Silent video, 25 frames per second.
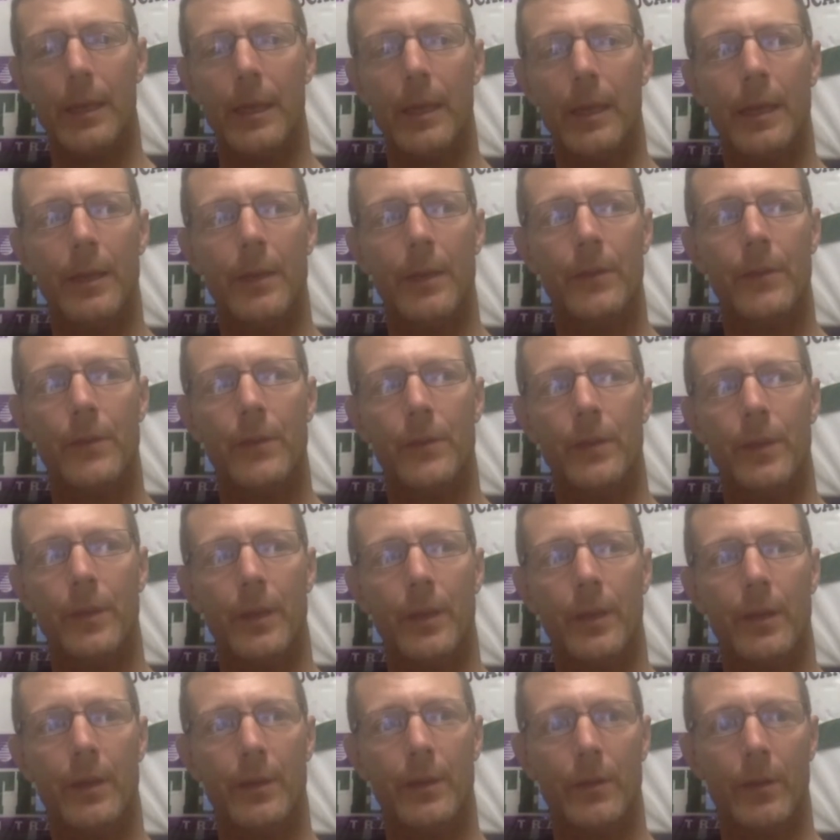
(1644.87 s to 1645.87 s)
is
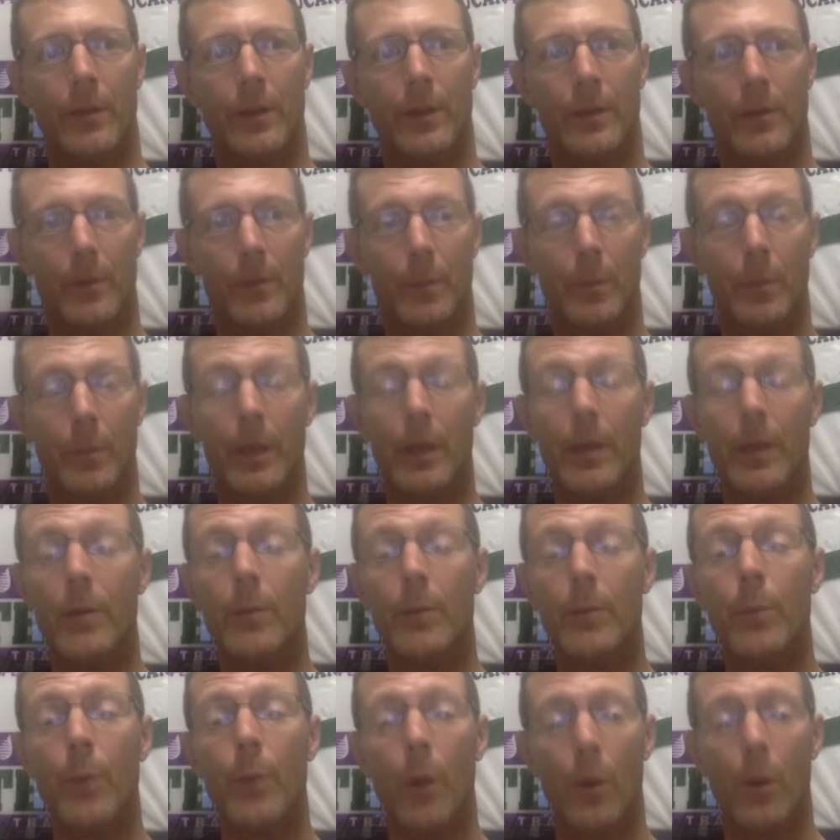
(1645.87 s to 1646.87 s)
a big
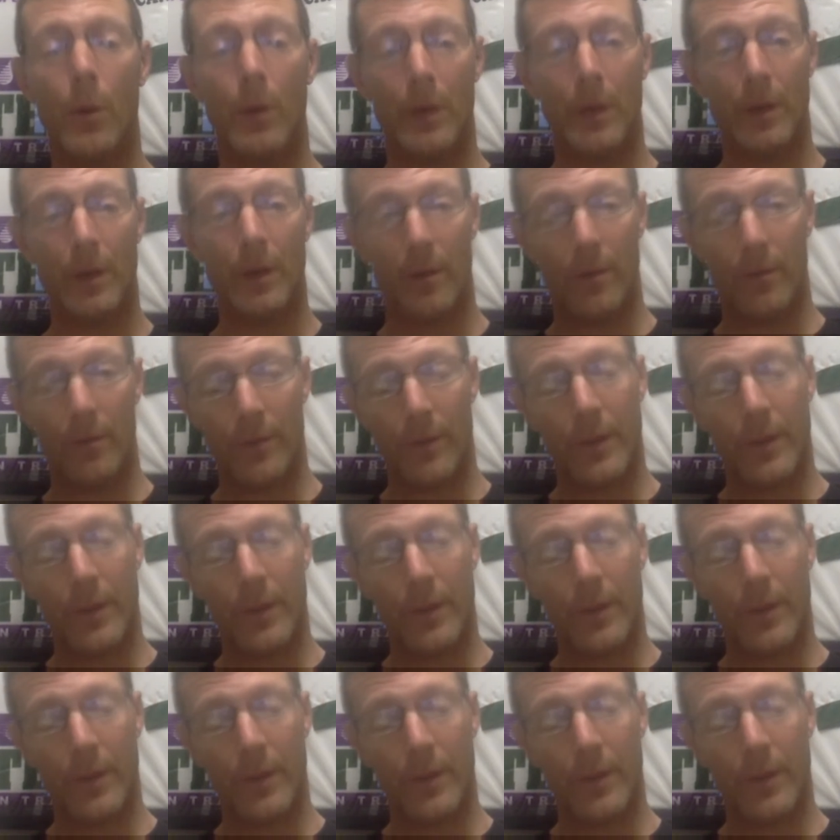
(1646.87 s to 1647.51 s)
component of